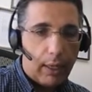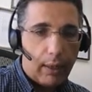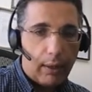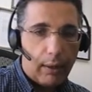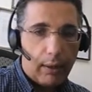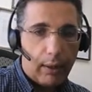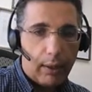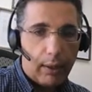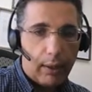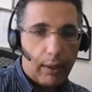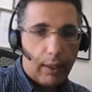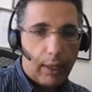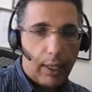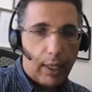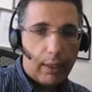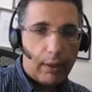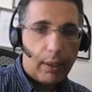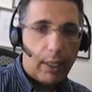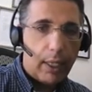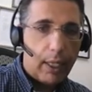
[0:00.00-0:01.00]
His
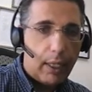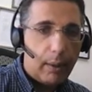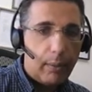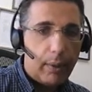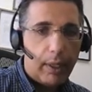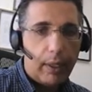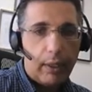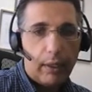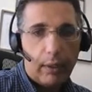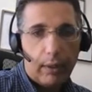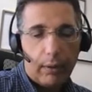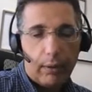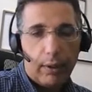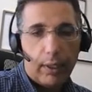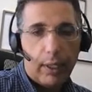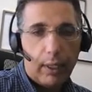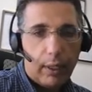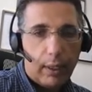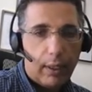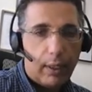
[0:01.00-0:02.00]
email
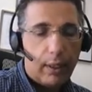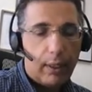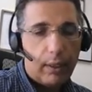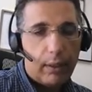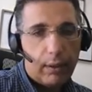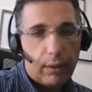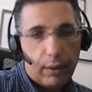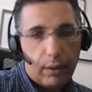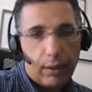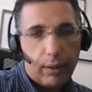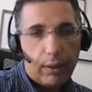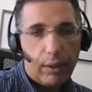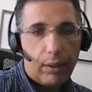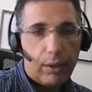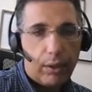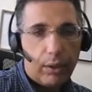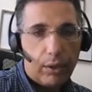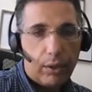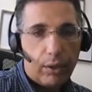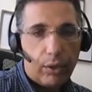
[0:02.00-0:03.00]
is
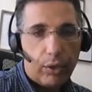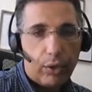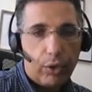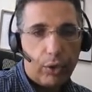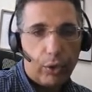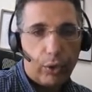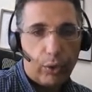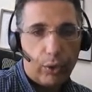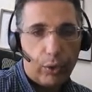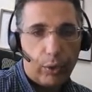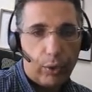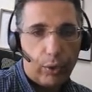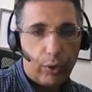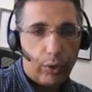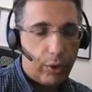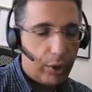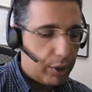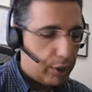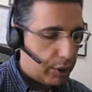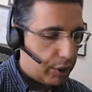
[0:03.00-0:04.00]

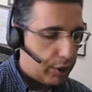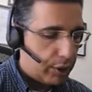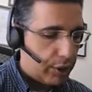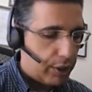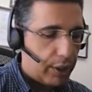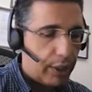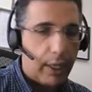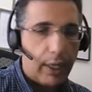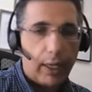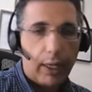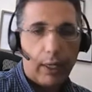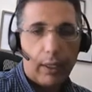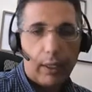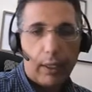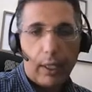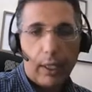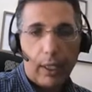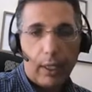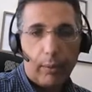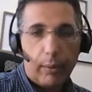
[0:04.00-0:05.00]

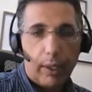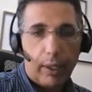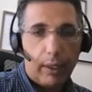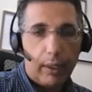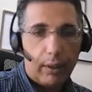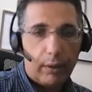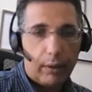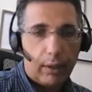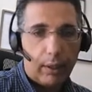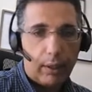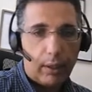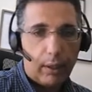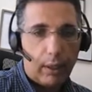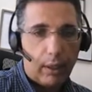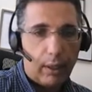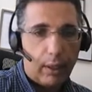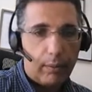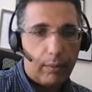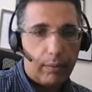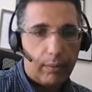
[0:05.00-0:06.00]
george@email.com.
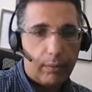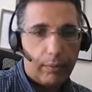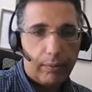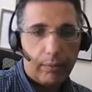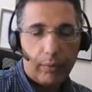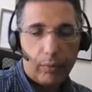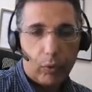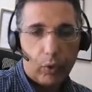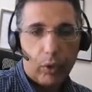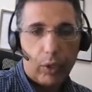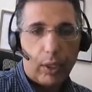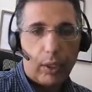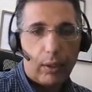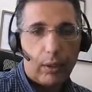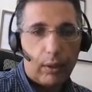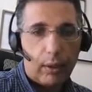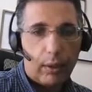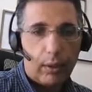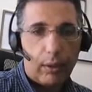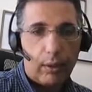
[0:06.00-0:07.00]
Just
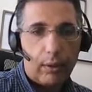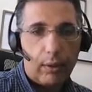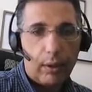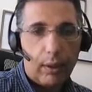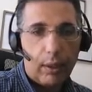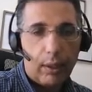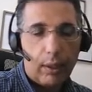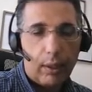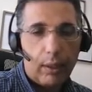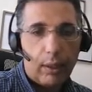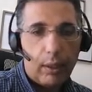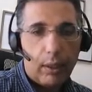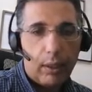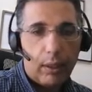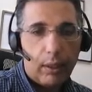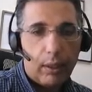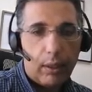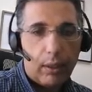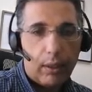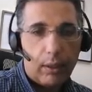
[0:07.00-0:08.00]

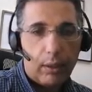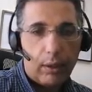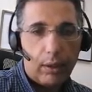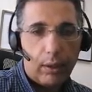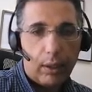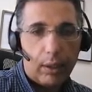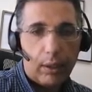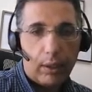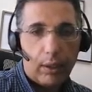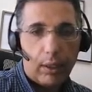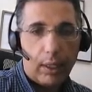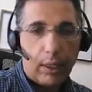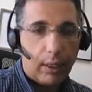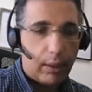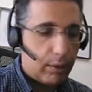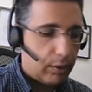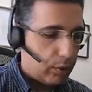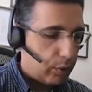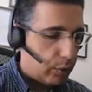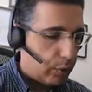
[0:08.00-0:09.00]
this is not a true
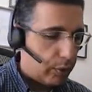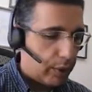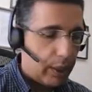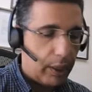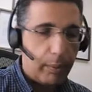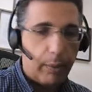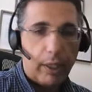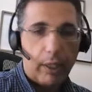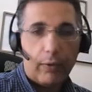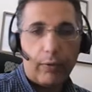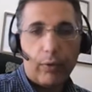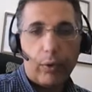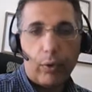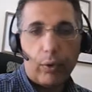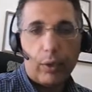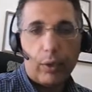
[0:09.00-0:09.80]
email, of course.